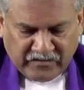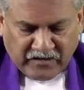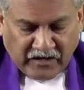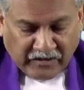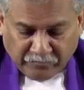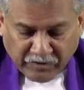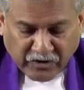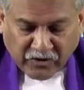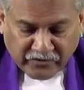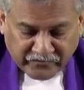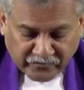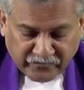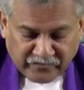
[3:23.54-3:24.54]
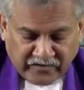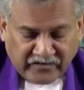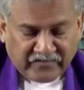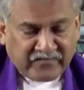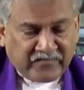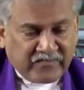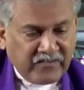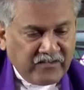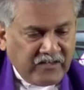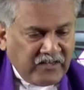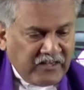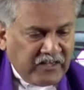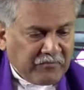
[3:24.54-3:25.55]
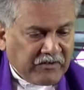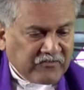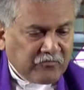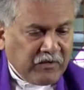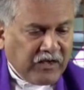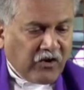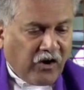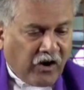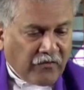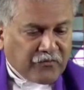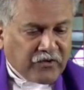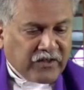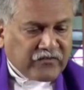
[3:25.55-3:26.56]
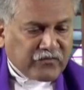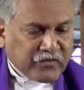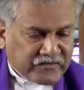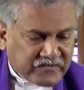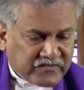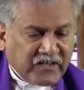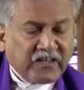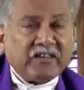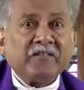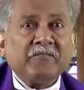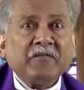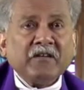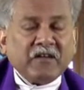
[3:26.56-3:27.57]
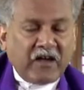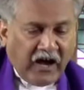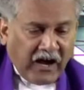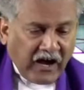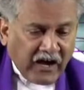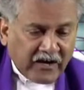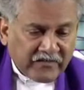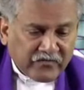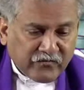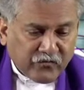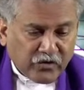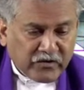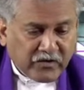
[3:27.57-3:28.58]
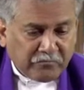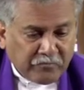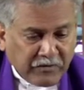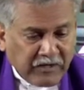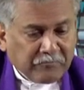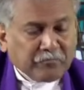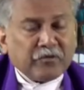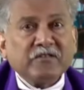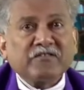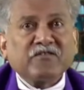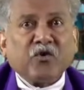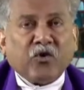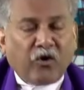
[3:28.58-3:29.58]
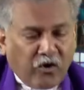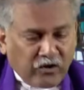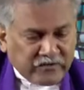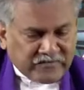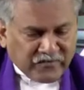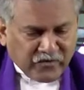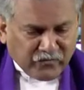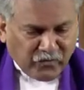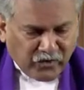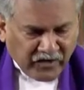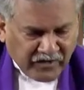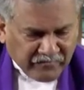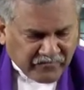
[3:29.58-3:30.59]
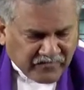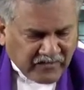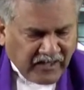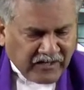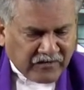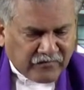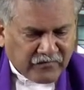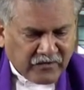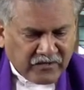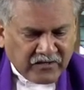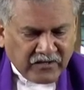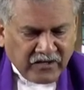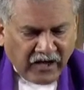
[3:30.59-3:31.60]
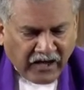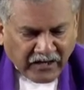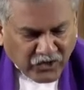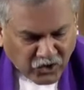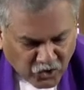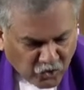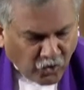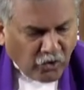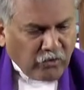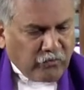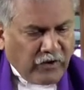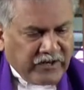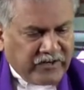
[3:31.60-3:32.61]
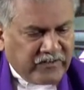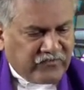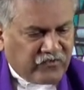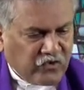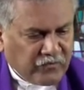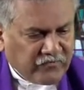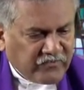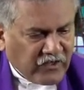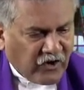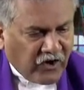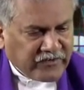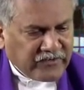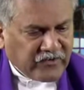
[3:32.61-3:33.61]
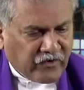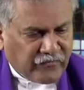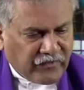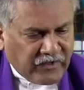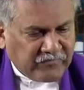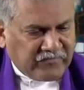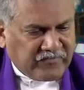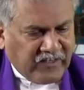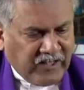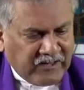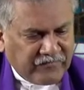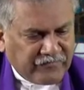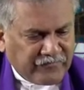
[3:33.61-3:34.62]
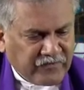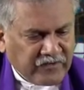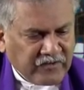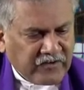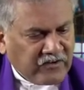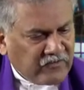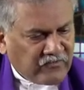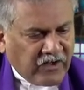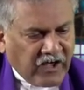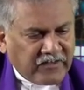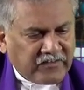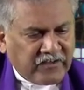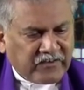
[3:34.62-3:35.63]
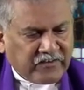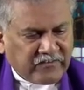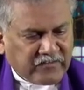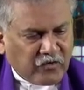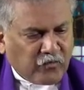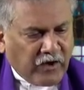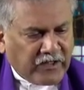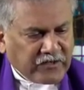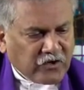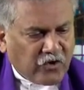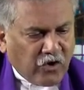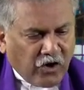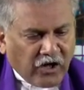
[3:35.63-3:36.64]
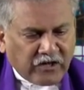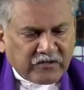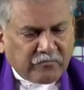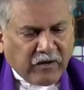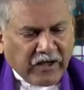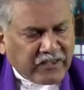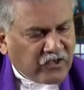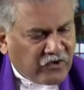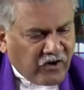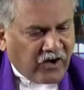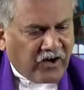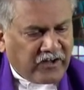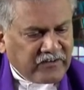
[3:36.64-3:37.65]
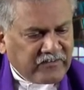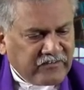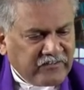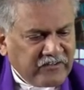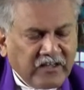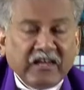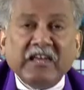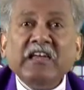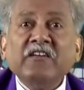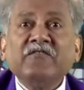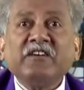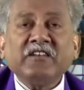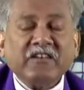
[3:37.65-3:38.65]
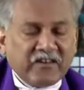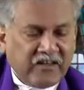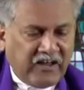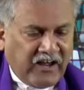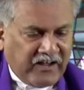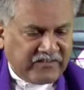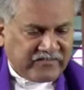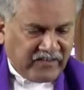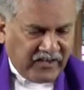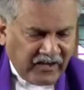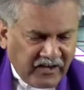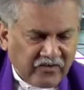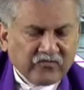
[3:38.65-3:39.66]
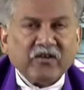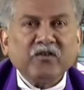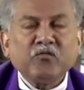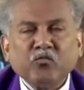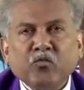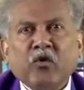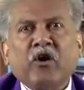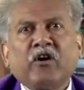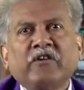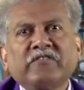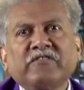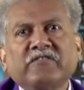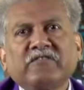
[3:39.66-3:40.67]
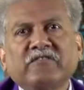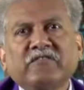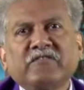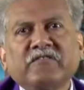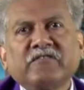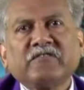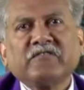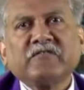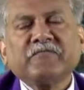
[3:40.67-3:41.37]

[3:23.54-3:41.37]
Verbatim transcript: And because of this, he must make offerings for sin, as for the people, so also for himself. And no one assumes the honor of himself. Rather, it is the one called by God even as Aaron was.